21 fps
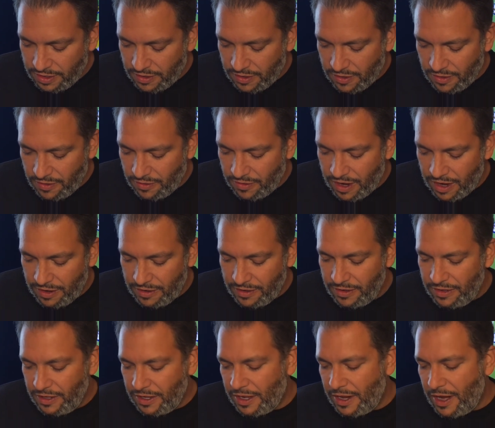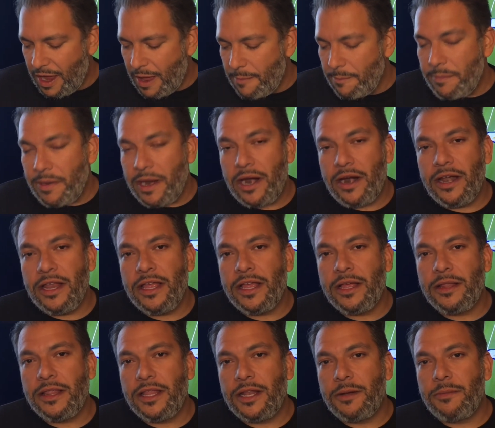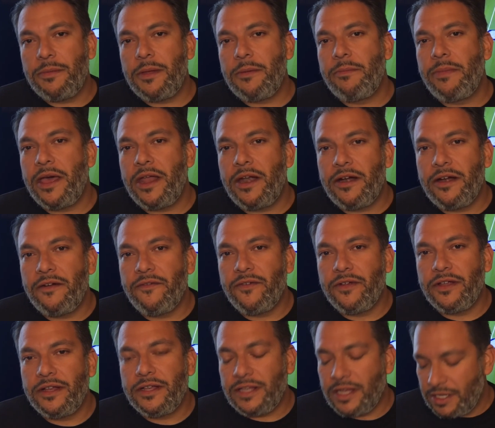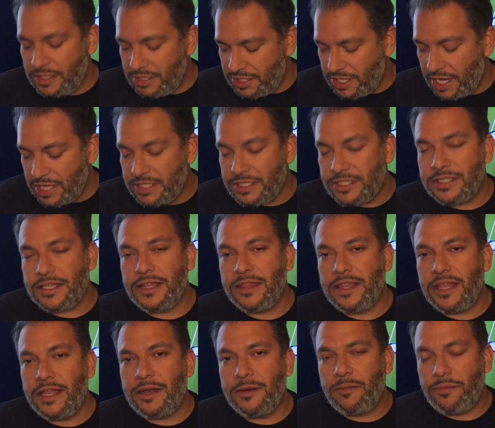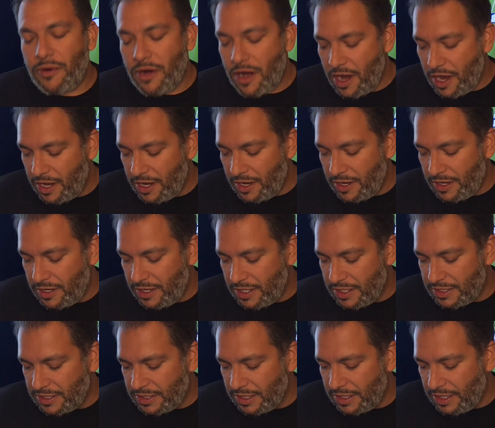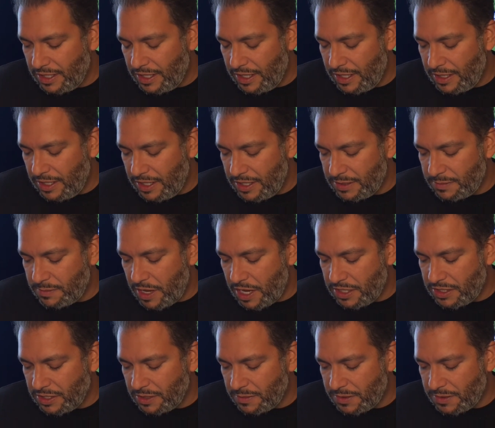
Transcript: Oh, I'm barely a little bit better of a chance than Brian in his matchup.